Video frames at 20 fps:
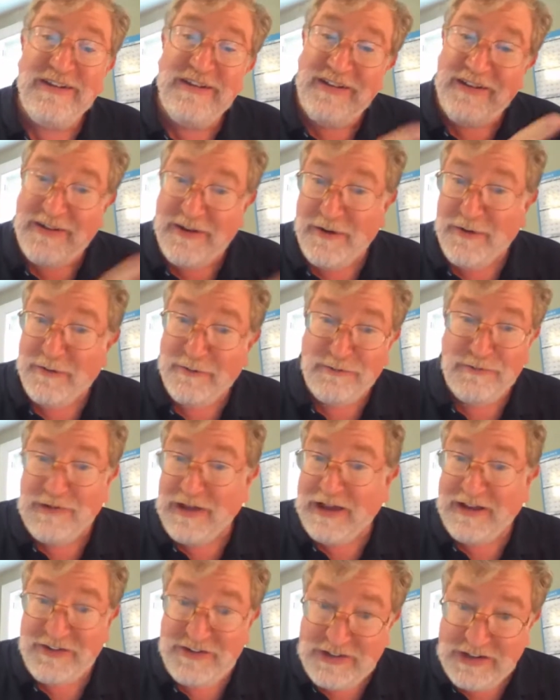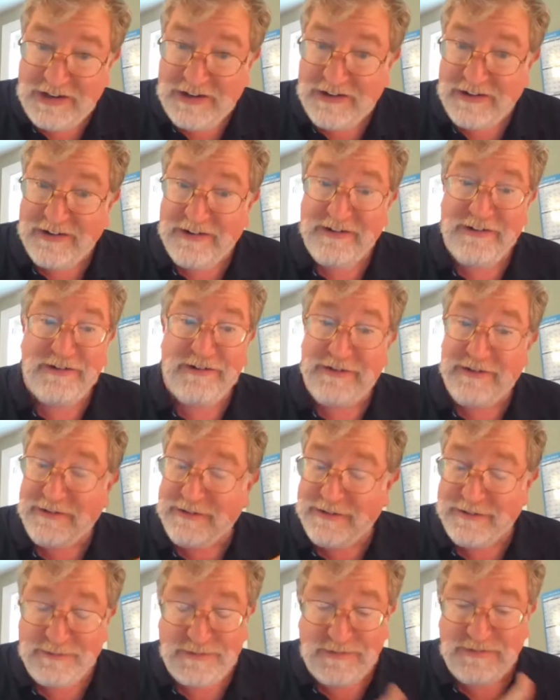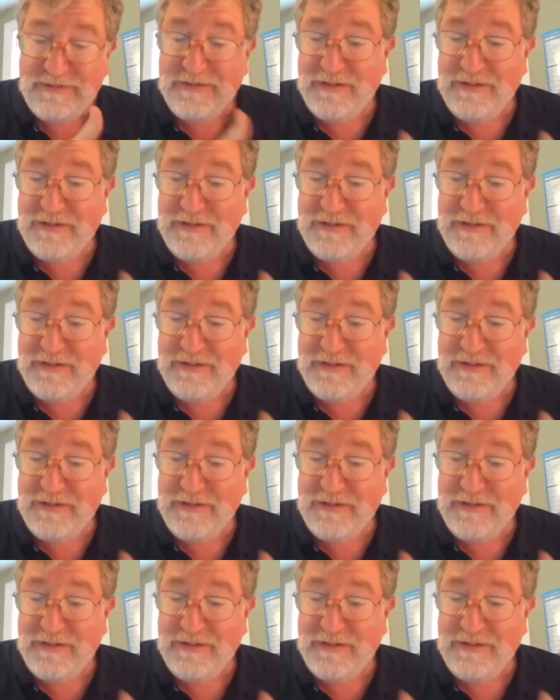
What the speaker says: last year or